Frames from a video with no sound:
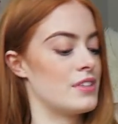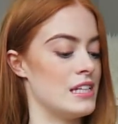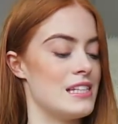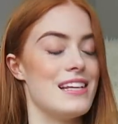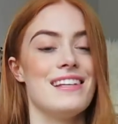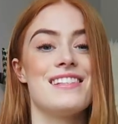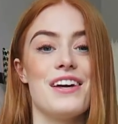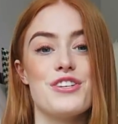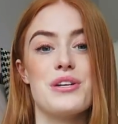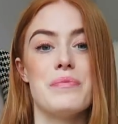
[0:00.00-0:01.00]
This is
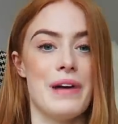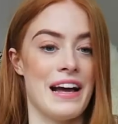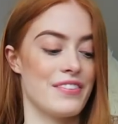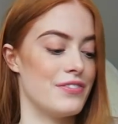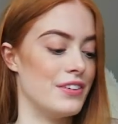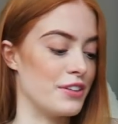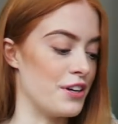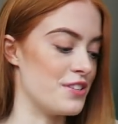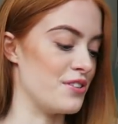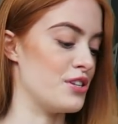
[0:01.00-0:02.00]
such a good bag for
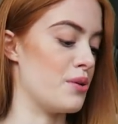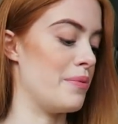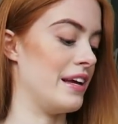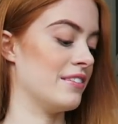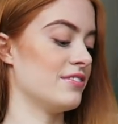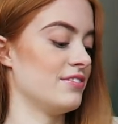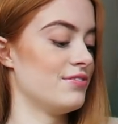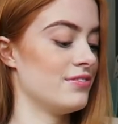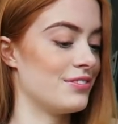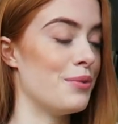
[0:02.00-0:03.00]
grocery shopping.
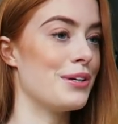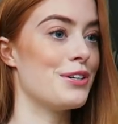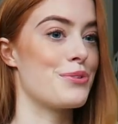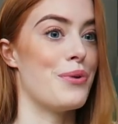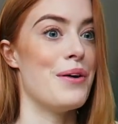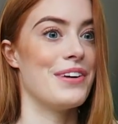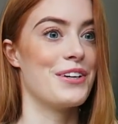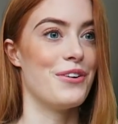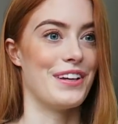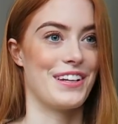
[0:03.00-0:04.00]
Oh my gosh, why am I
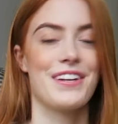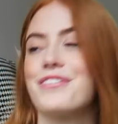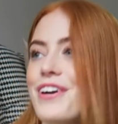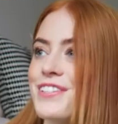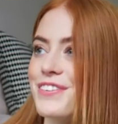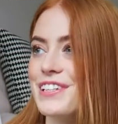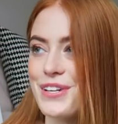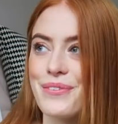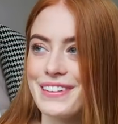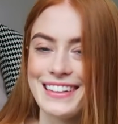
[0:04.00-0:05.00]
calling it grocery
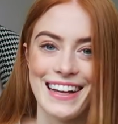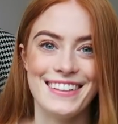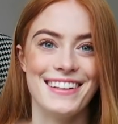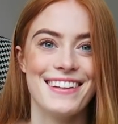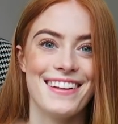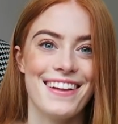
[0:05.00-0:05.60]
shopping now?